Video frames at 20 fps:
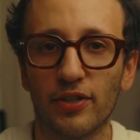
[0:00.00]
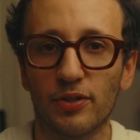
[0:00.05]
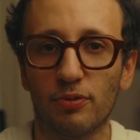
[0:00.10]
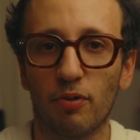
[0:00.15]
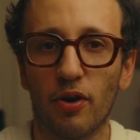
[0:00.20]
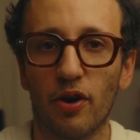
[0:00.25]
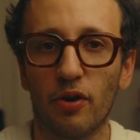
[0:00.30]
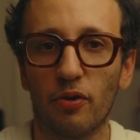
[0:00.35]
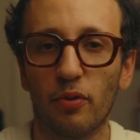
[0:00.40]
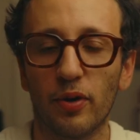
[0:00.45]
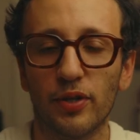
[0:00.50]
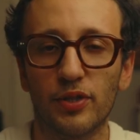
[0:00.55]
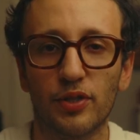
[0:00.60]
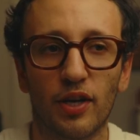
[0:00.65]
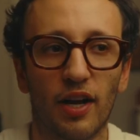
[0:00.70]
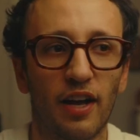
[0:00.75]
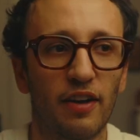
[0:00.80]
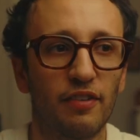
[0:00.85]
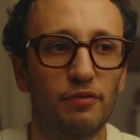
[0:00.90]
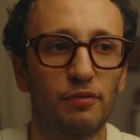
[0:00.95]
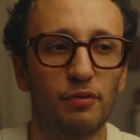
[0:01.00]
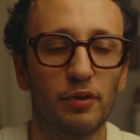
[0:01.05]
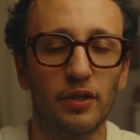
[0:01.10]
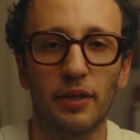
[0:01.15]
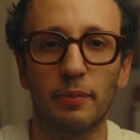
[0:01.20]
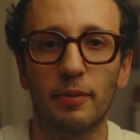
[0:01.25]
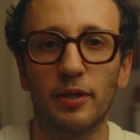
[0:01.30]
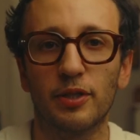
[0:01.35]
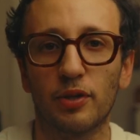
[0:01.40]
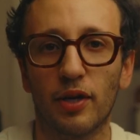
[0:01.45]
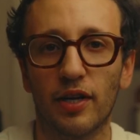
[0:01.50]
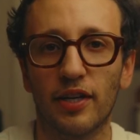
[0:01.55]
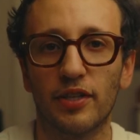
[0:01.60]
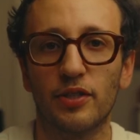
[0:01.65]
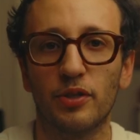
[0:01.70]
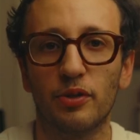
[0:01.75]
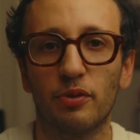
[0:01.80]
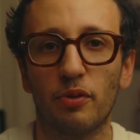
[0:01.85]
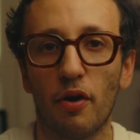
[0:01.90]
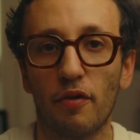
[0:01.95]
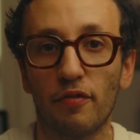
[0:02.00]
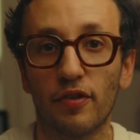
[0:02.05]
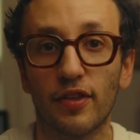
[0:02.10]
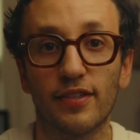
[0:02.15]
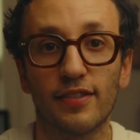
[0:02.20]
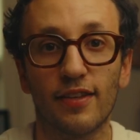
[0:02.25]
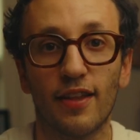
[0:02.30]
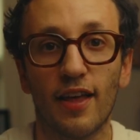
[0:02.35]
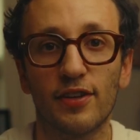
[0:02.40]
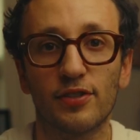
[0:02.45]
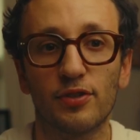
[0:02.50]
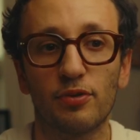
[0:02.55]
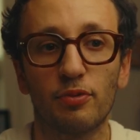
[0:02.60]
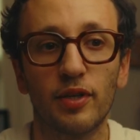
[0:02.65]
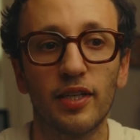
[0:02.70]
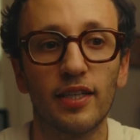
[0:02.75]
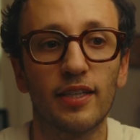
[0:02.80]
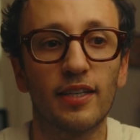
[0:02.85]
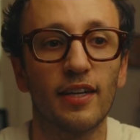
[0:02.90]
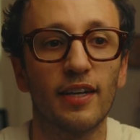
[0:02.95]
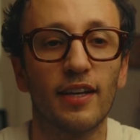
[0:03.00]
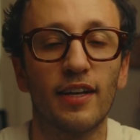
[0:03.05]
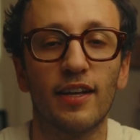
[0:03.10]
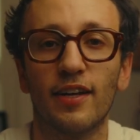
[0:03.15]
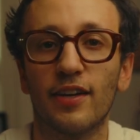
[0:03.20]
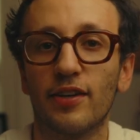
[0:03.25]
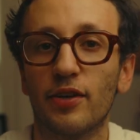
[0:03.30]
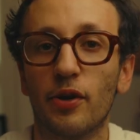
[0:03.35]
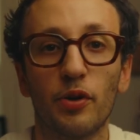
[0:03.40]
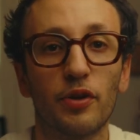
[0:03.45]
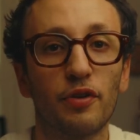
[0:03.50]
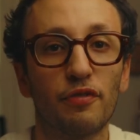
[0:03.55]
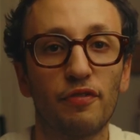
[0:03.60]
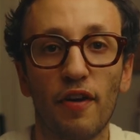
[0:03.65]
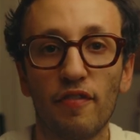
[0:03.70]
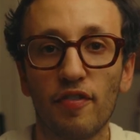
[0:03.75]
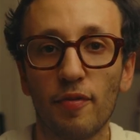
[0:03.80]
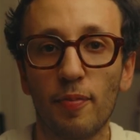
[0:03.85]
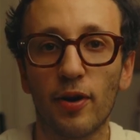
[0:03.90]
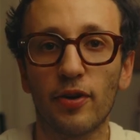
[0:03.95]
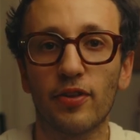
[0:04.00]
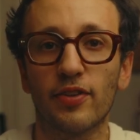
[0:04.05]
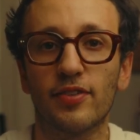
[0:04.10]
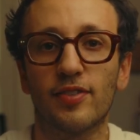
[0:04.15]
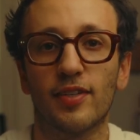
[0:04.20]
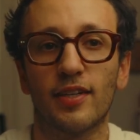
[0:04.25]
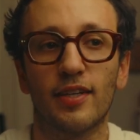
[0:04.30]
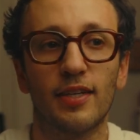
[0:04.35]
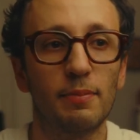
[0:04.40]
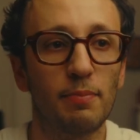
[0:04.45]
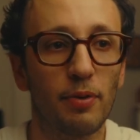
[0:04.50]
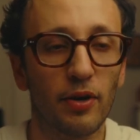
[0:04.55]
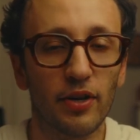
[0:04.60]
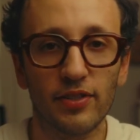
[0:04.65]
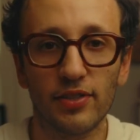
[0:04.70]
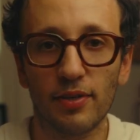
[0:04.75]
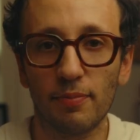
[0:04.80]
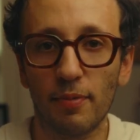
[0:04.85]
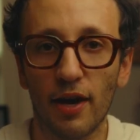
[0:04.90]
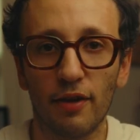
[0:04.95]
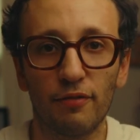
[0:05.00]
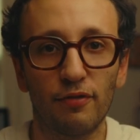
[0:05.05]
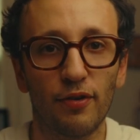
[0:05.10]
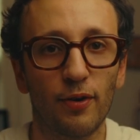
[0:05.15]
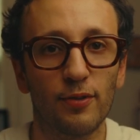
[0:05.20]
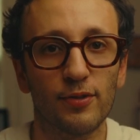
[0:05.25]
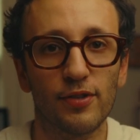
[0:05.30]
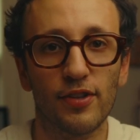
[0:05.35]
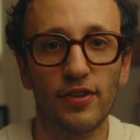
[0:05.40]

as well, which I've really been trying to do over this last week. Go to your favorite part of the city, put in some headphones,